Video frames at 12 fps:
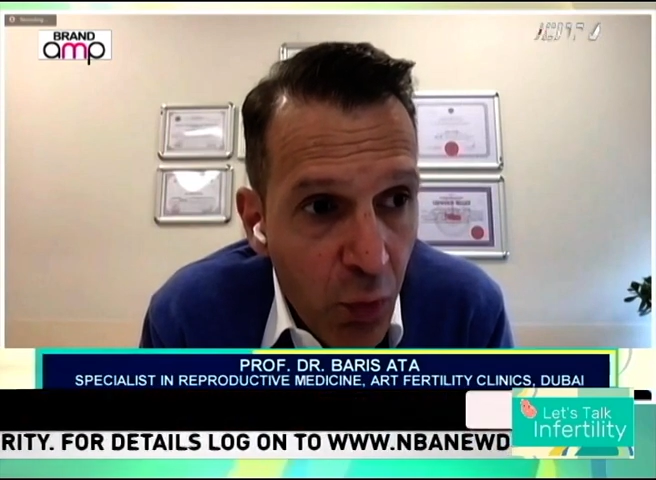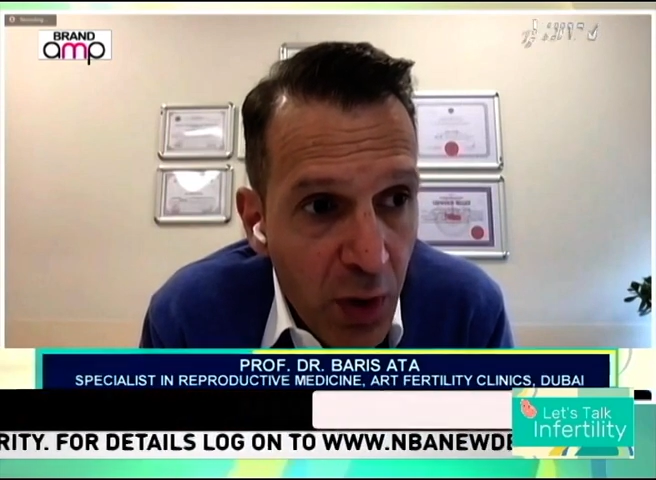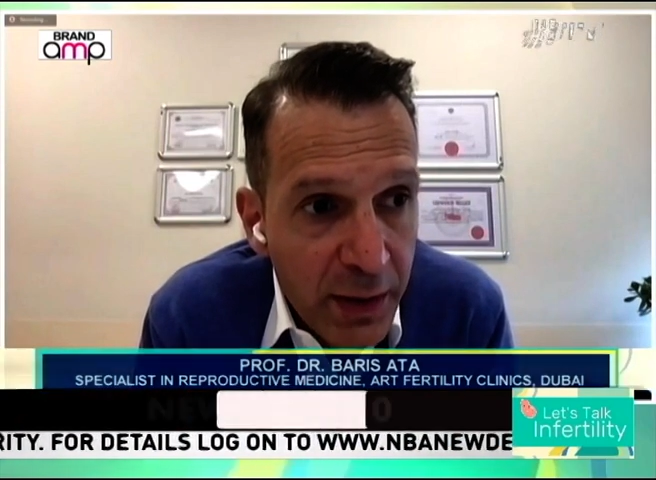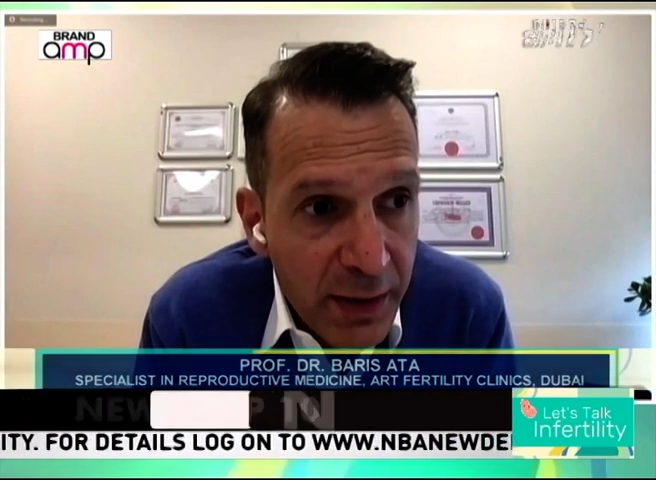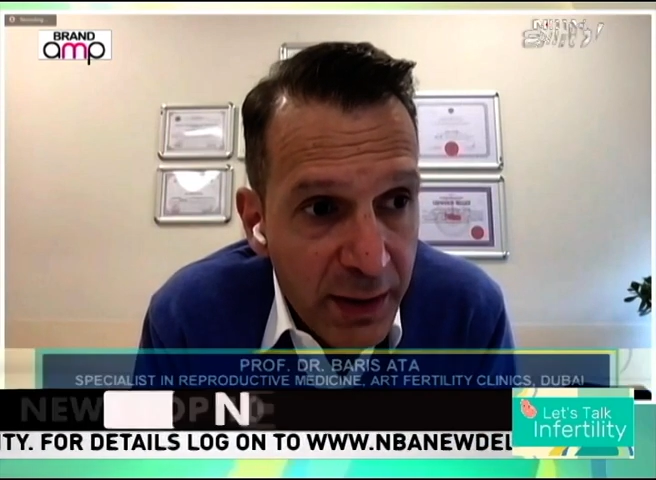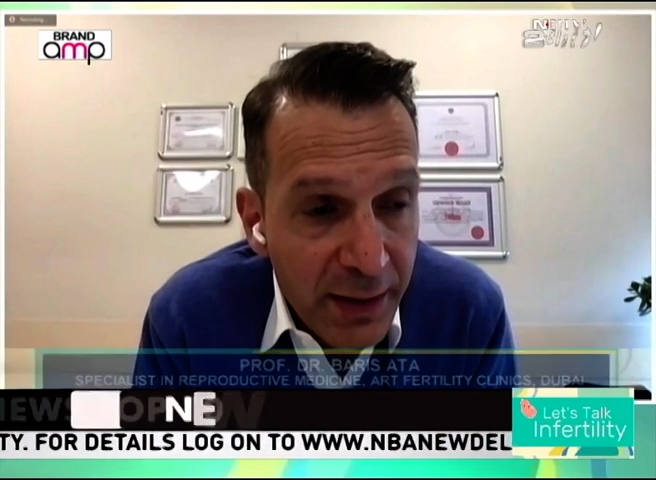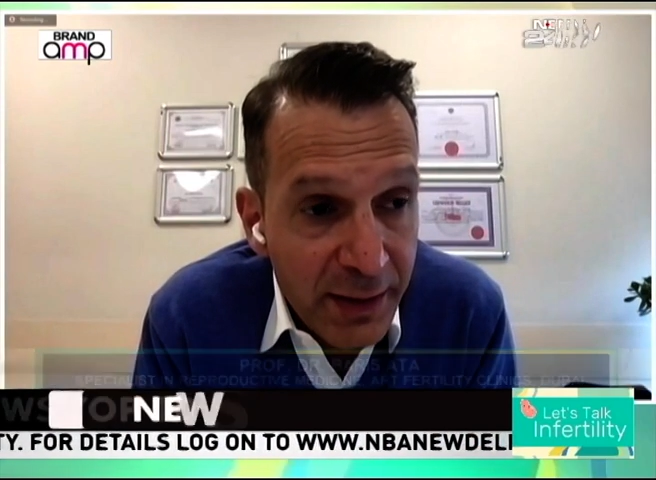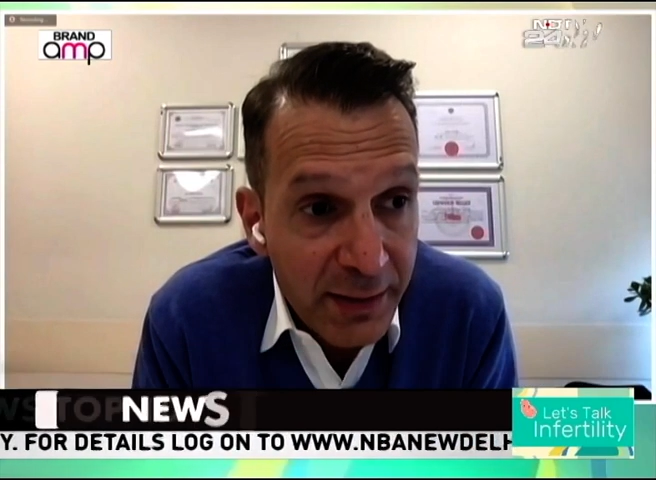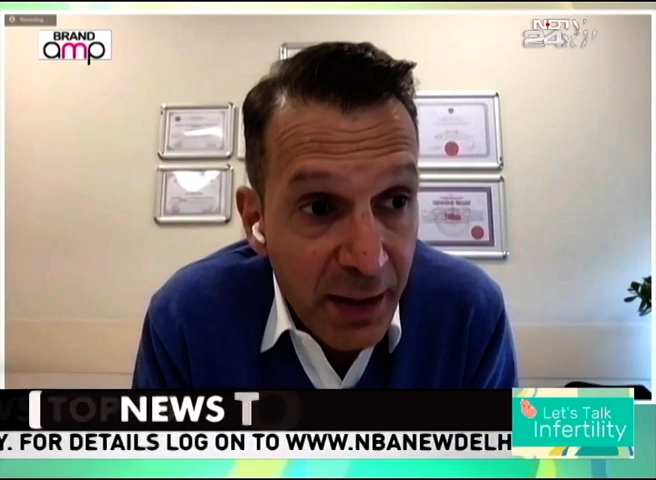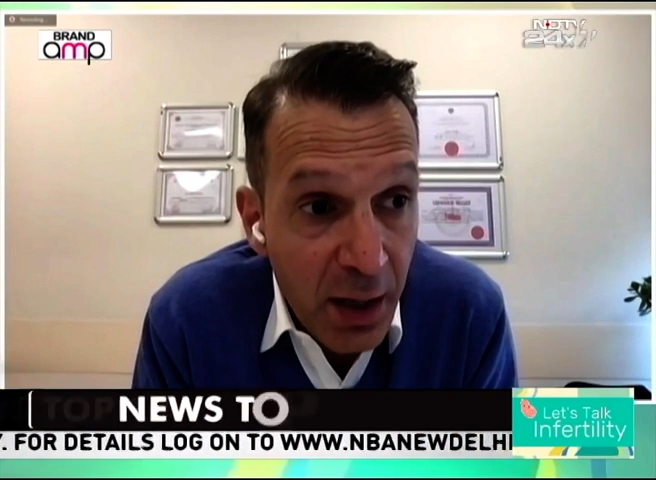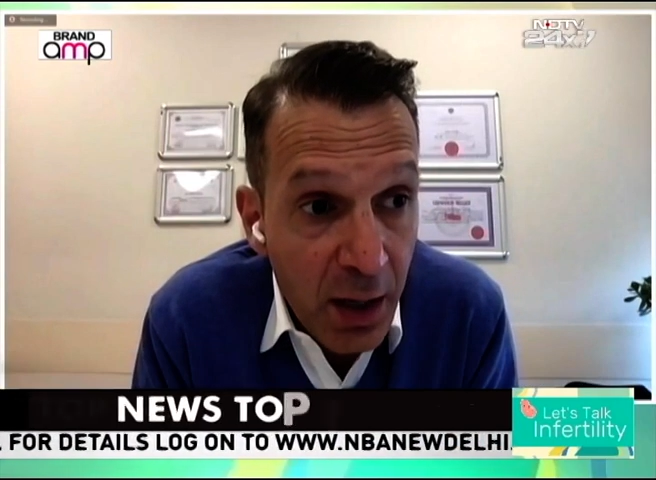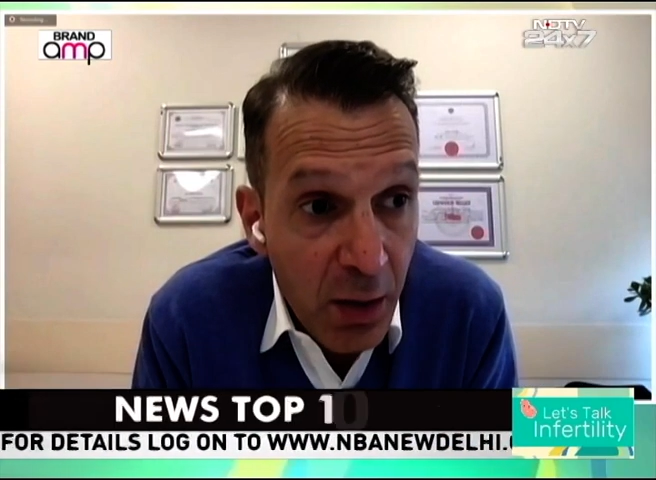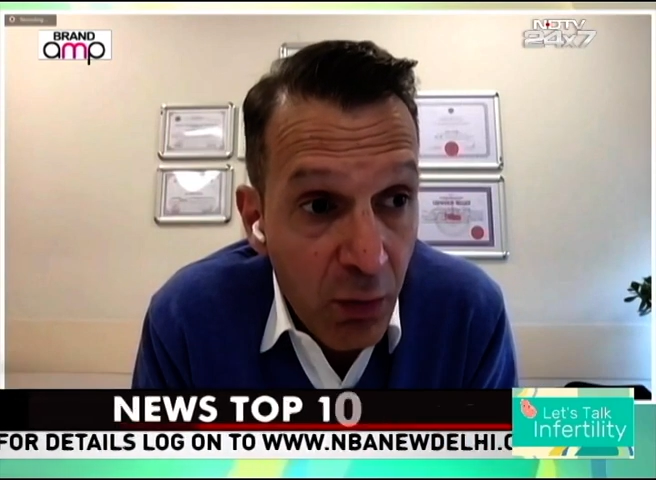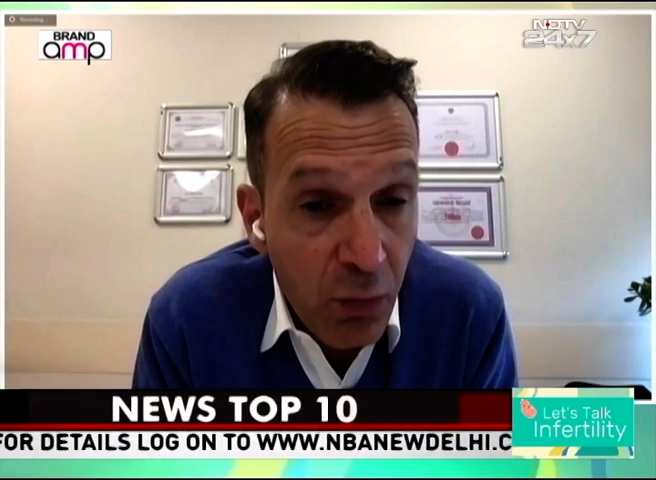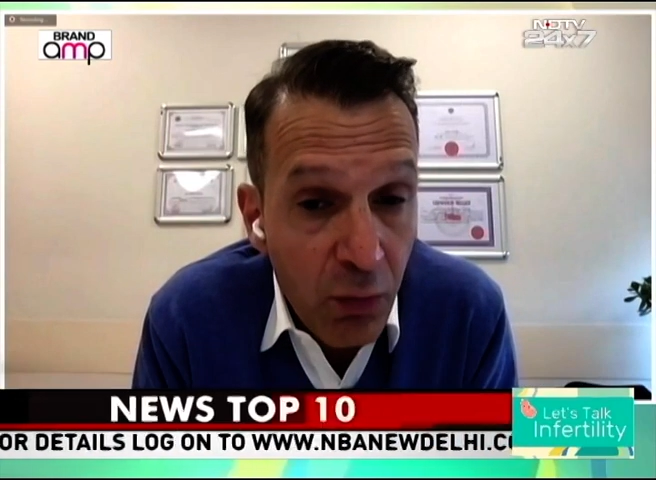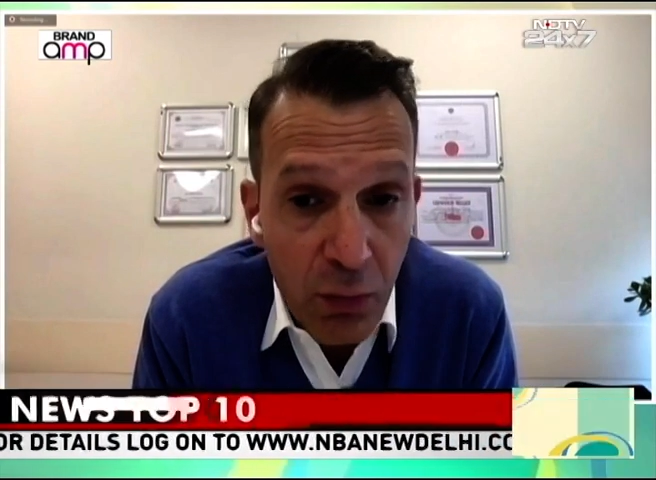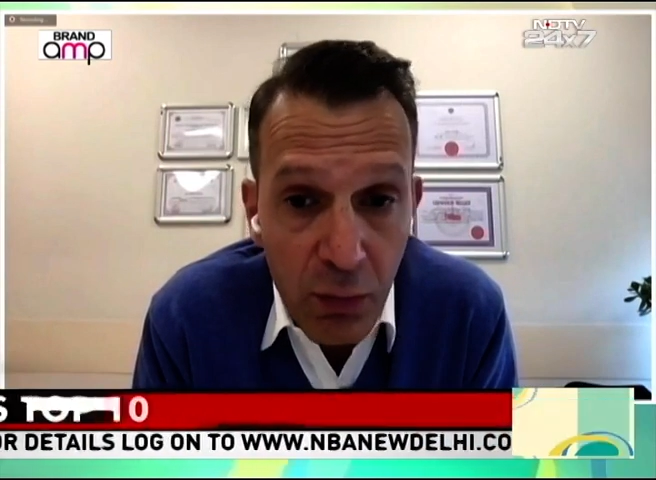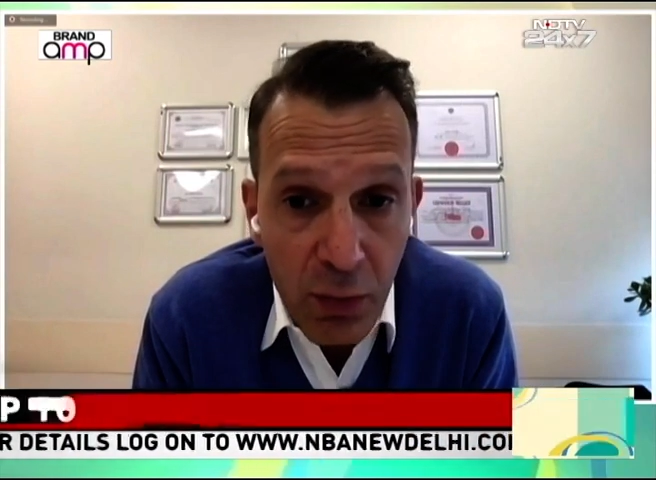One is
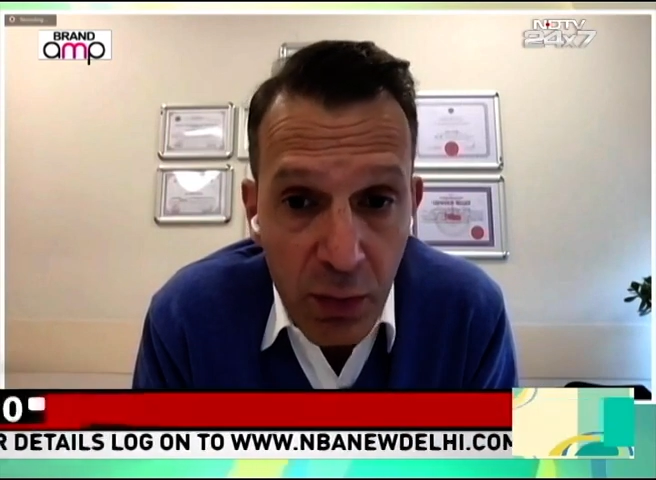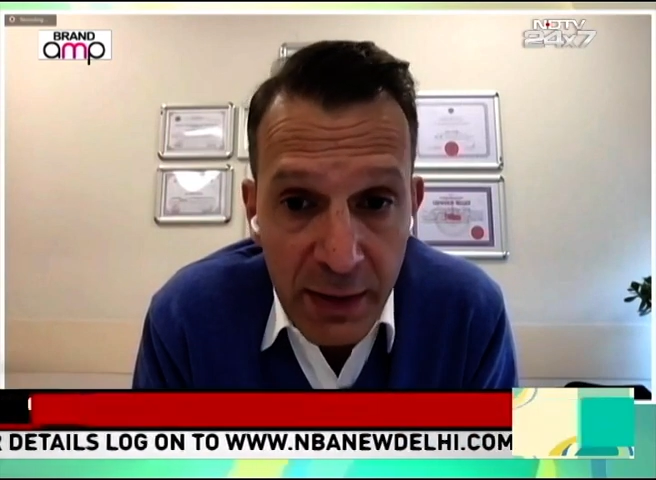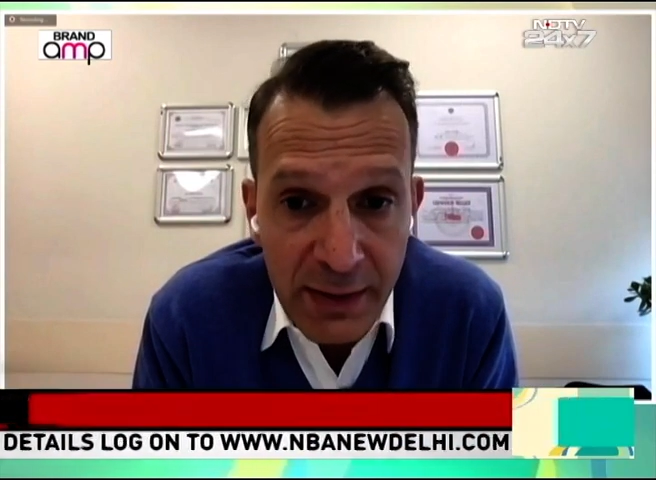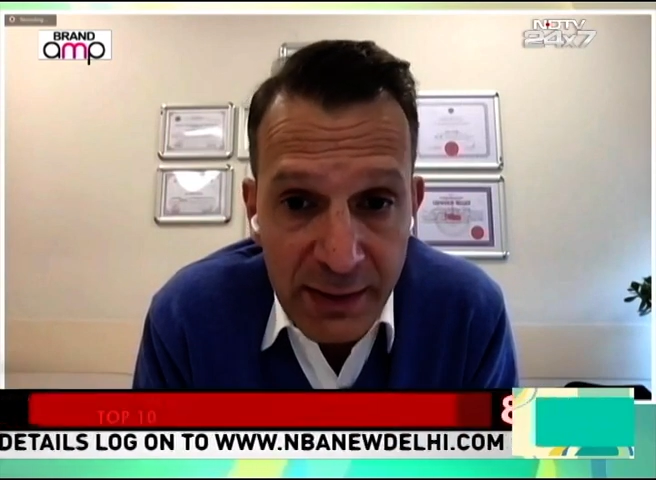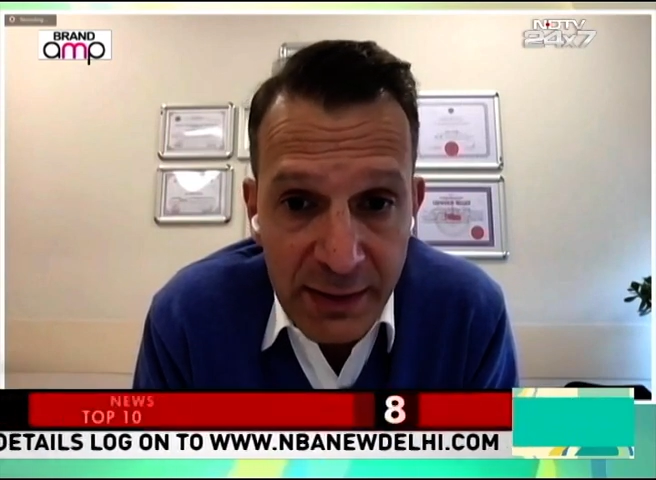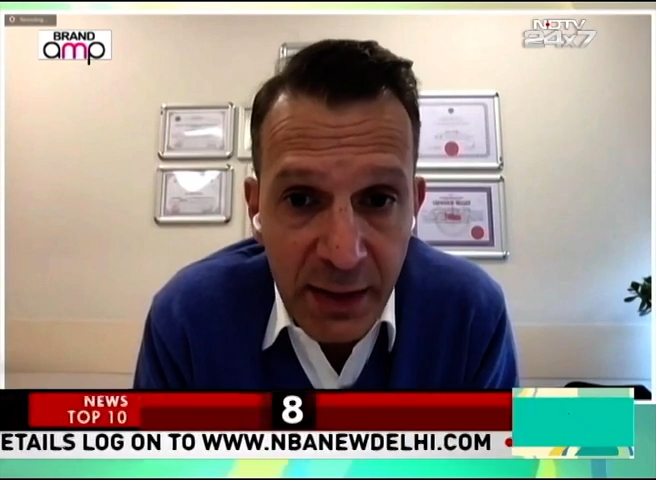how is